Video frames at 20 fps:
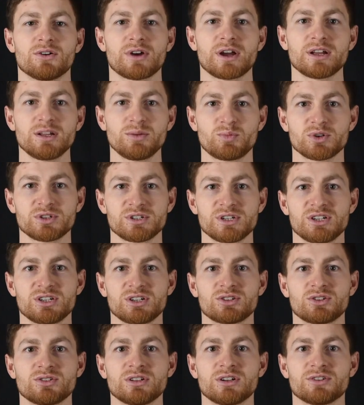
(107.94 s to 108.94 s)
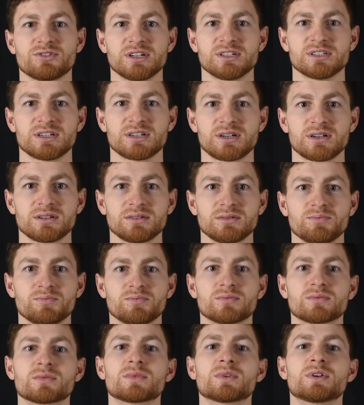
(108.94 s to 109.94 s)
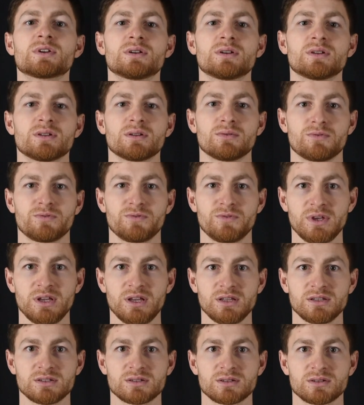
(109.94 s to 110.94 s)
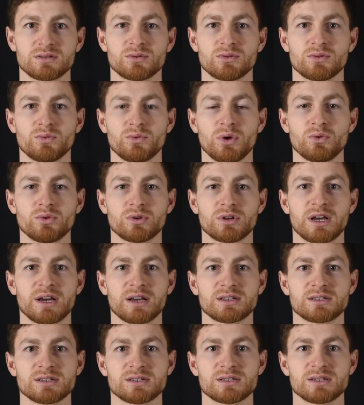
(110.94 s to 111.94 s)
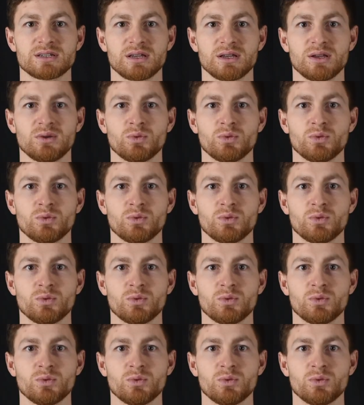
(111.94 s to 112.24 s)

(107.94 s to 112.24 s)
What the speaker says: Ready position on the return. Feet we would like to see